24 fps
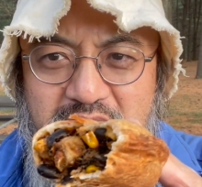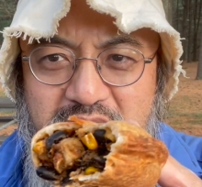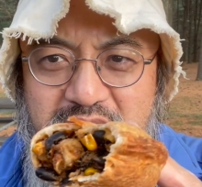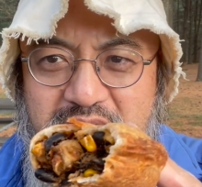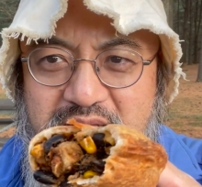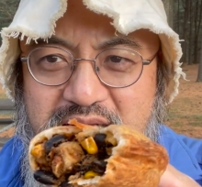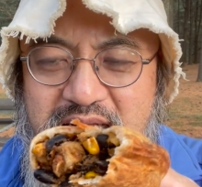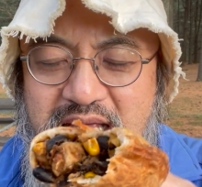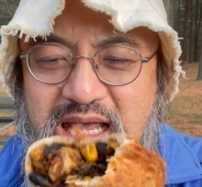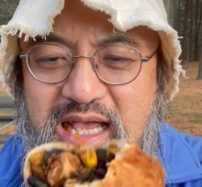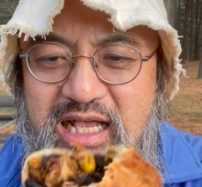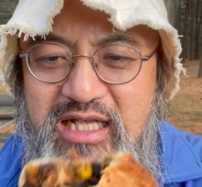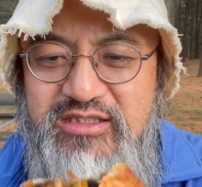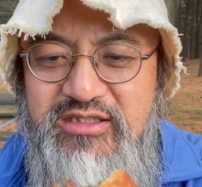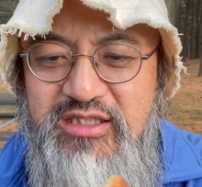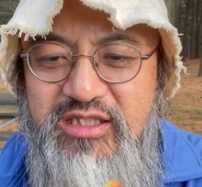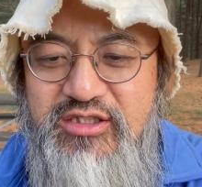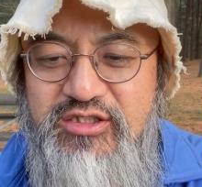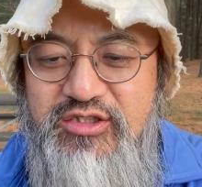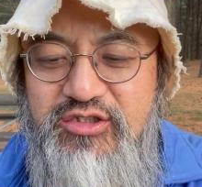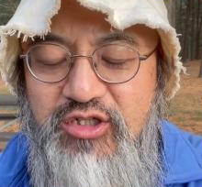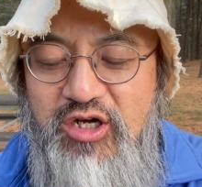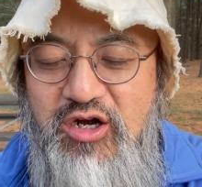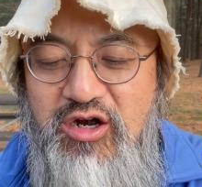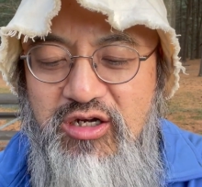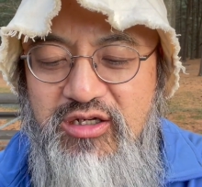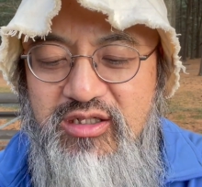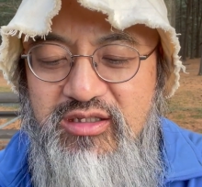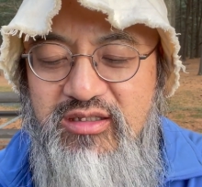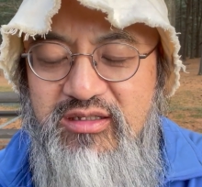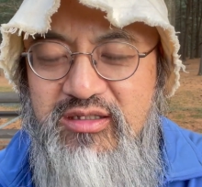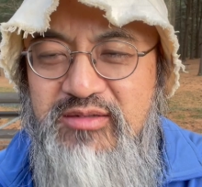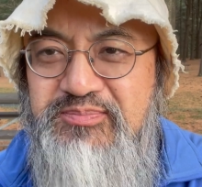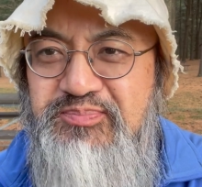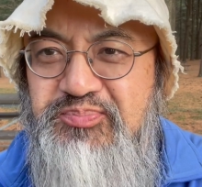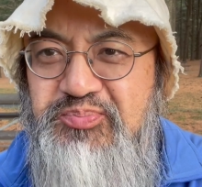it has a dark
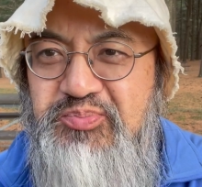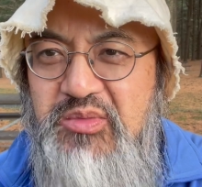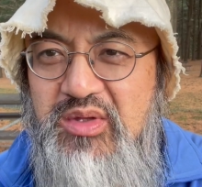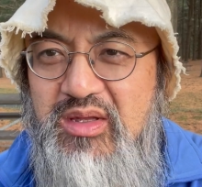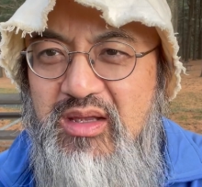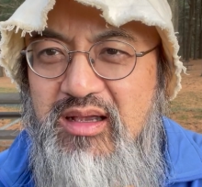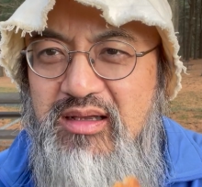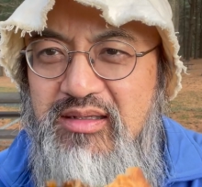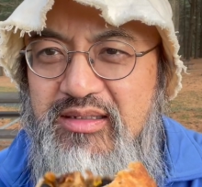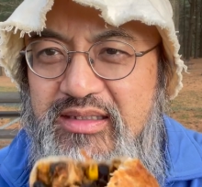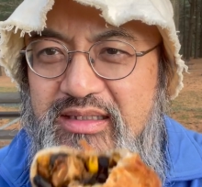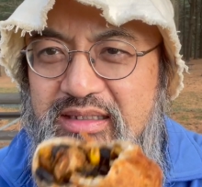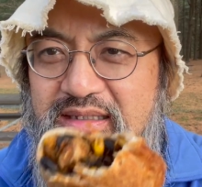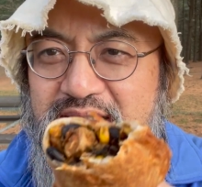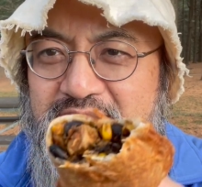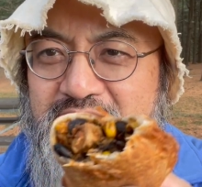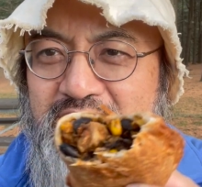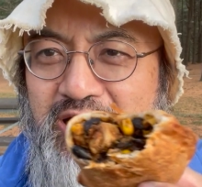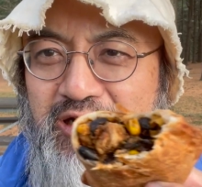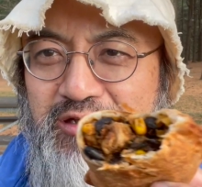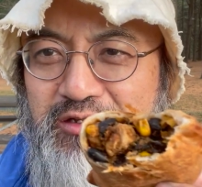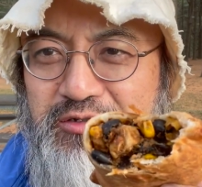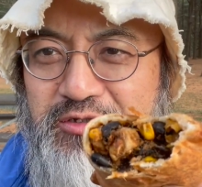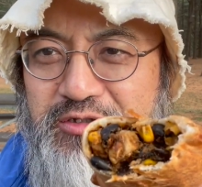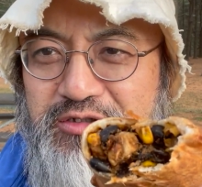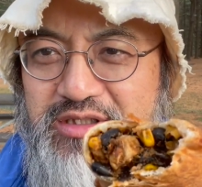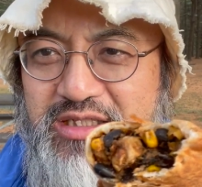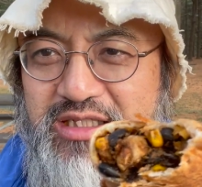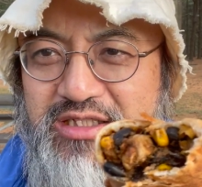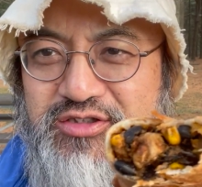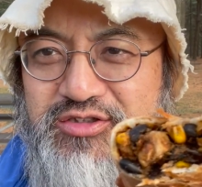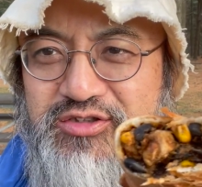colored